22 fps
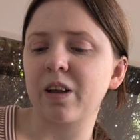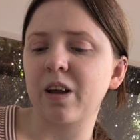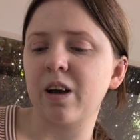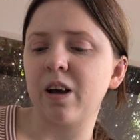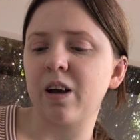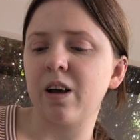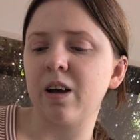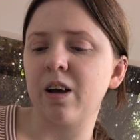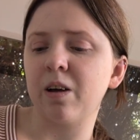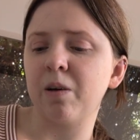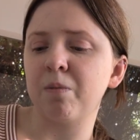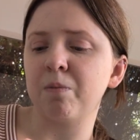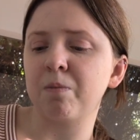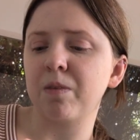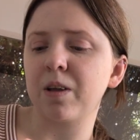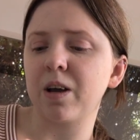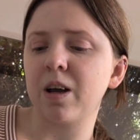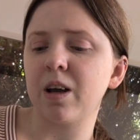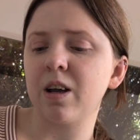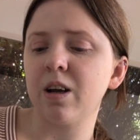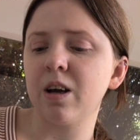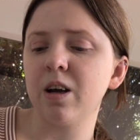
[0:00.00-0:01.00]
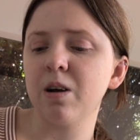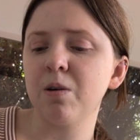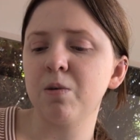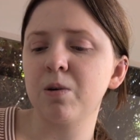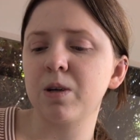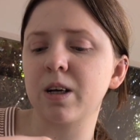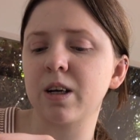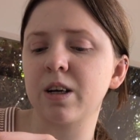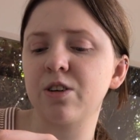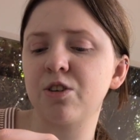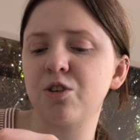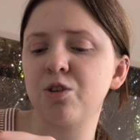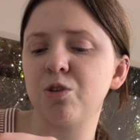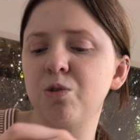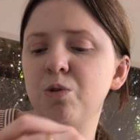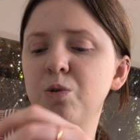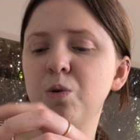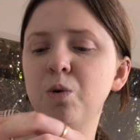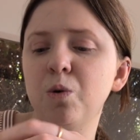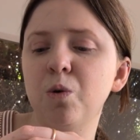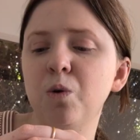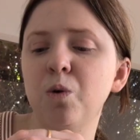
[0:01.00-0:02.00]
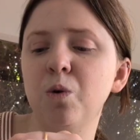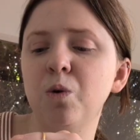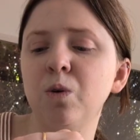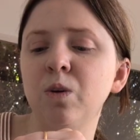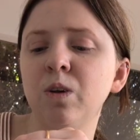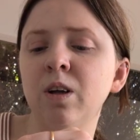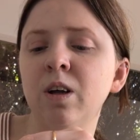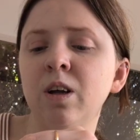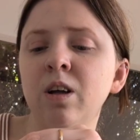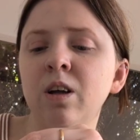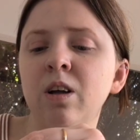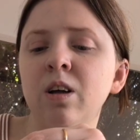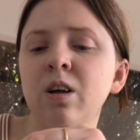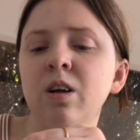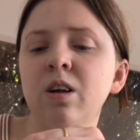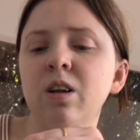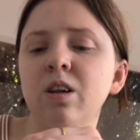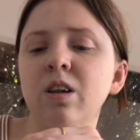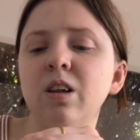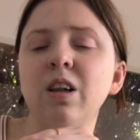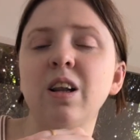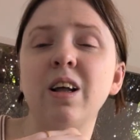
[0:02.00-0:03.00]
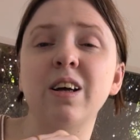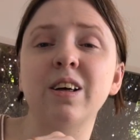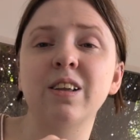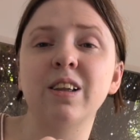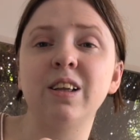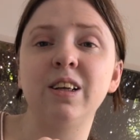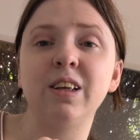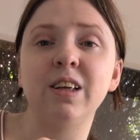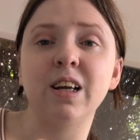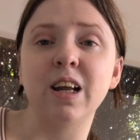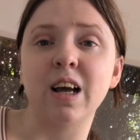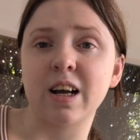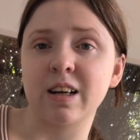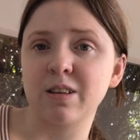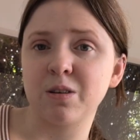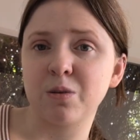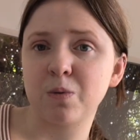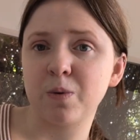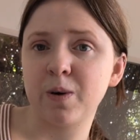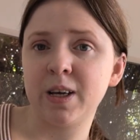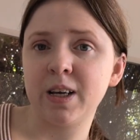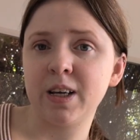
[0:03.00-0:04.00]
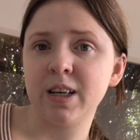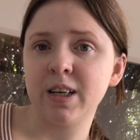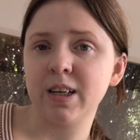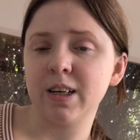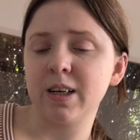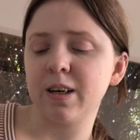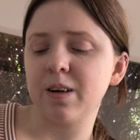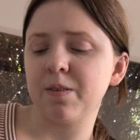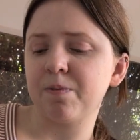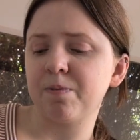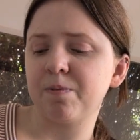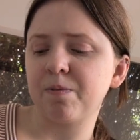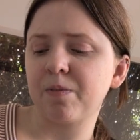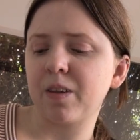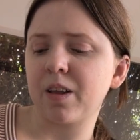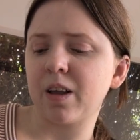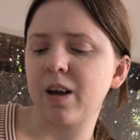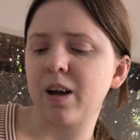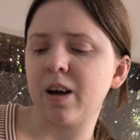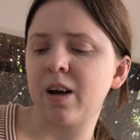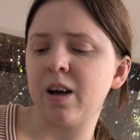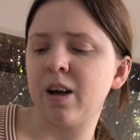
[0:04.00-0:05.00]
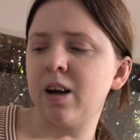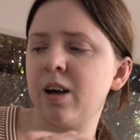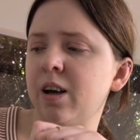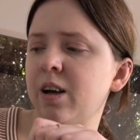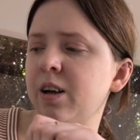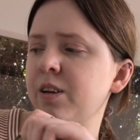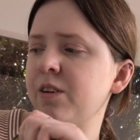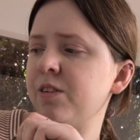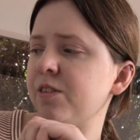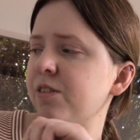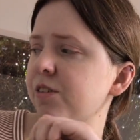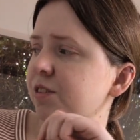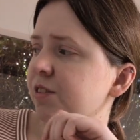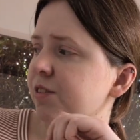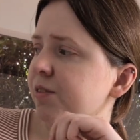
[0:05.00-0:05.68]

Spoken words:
And I will catch you all likely next week, and